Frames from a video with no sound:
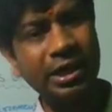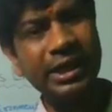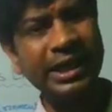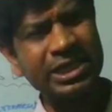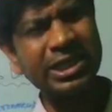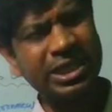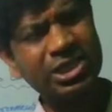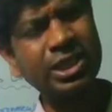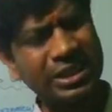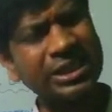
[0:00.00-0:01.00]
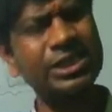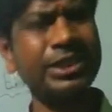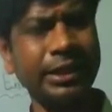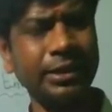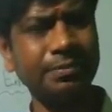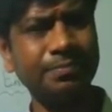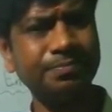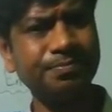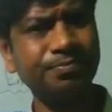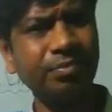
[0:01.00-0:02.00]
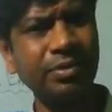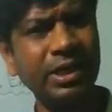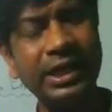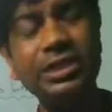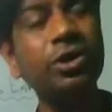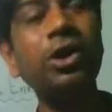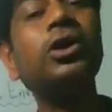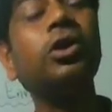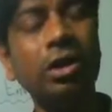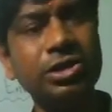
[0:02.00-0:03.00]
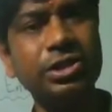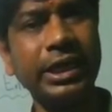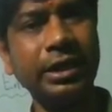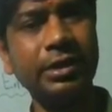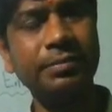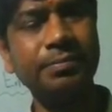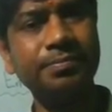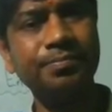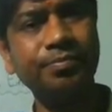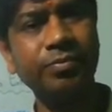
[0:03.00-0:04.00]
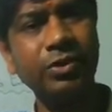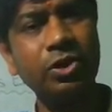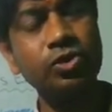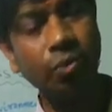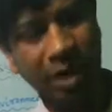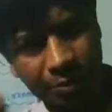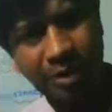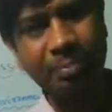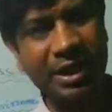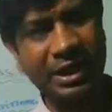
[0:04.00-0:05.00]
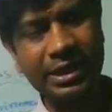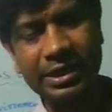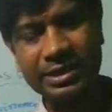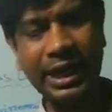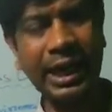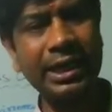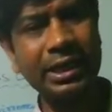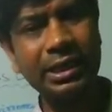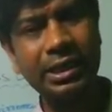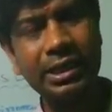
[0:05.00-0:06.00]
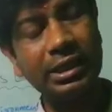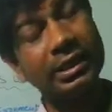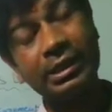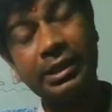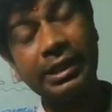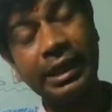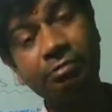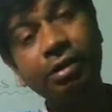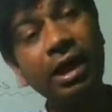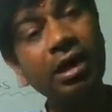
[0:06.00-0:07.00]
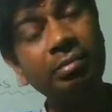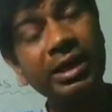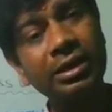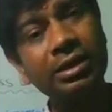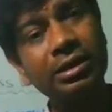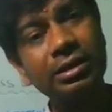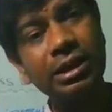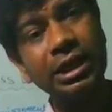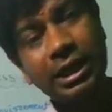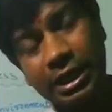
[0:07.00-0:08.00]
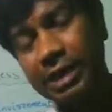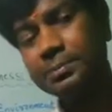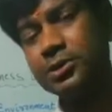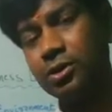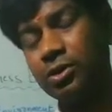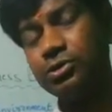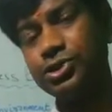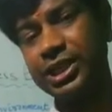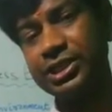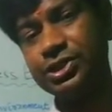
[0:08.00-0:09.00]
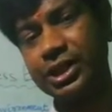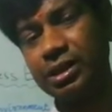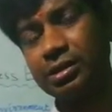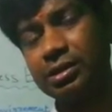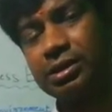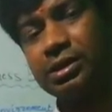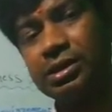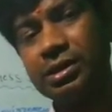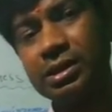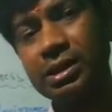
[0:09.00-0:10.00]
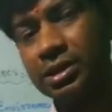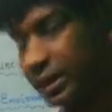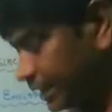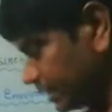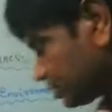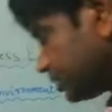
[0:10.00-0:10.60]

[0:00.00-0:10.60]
it is consistent, it is not constant. So what we predict is that environment keeps on changing, it is